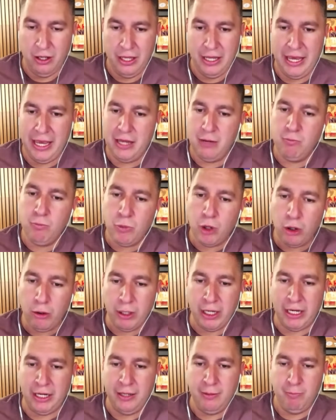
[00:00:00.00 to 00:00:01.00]
And
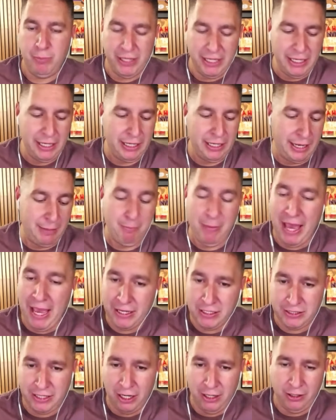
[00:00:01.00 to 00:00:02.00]
Murray, being a max
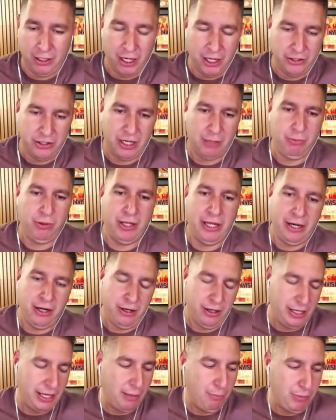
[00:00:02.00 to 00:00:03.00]
contract player
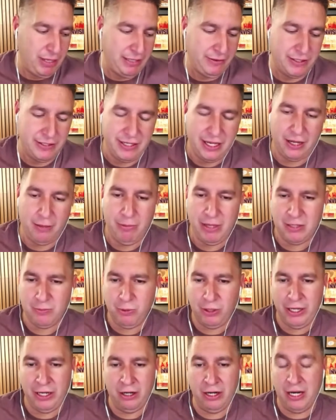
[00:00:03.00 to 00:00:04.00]
and being the second best
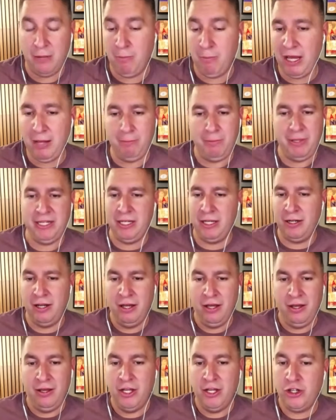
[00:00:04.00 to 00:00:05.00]
player, in my opinion,
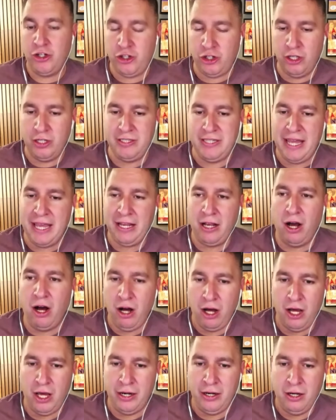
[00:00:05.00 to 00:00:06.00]
should take
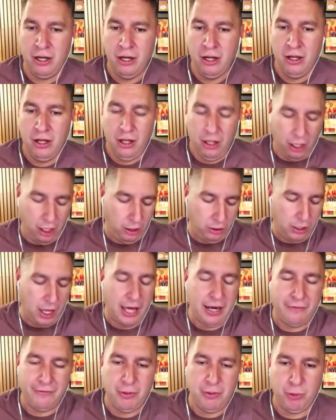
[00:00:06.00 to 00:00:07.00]
on a lot
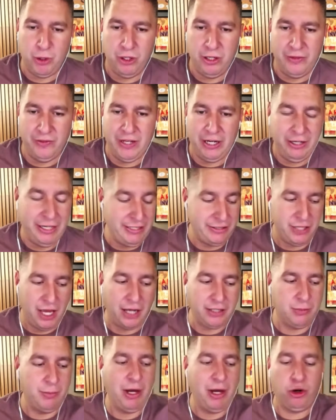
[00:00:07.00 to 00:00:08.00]
of the burden there. He's
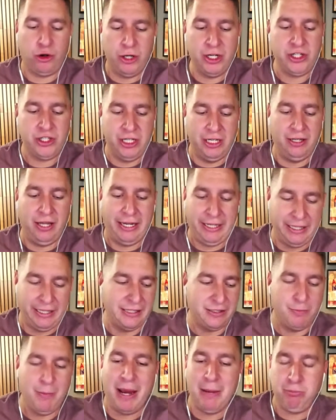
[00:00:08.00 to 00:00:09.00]
talked about Christian, like, it's
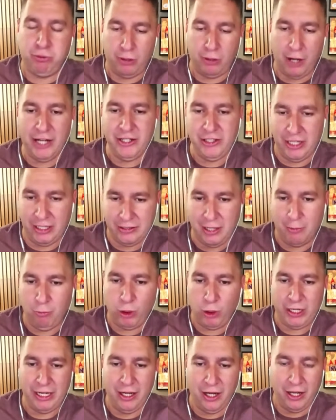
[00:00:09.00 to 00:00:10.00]
my project. I'm
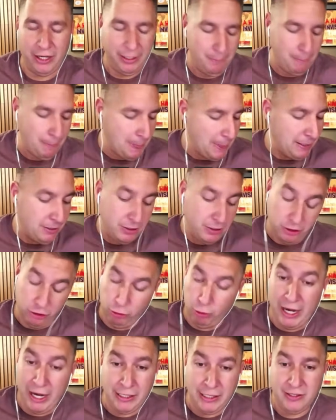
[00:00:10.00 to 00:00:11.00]
working on him.
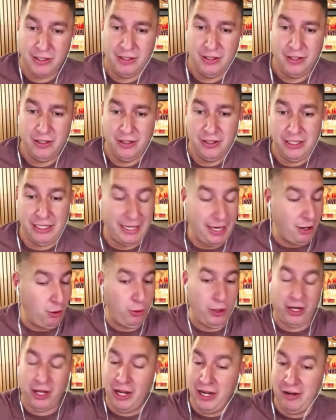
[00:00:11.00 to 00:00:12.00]
Great. You got to
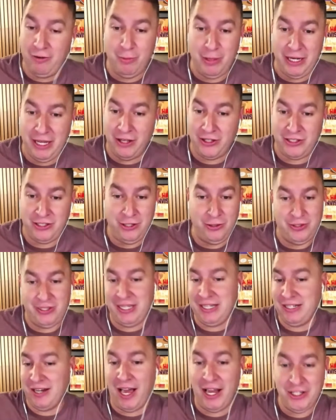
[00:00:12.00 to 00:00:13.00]
work on everybody else too. Zeke
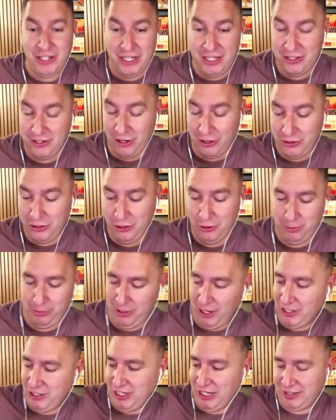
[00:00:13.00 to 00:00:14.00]
Naji is also your
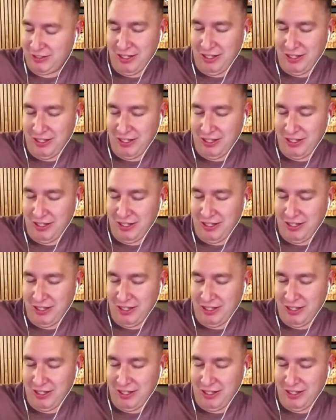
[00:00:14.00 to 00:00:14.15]
project.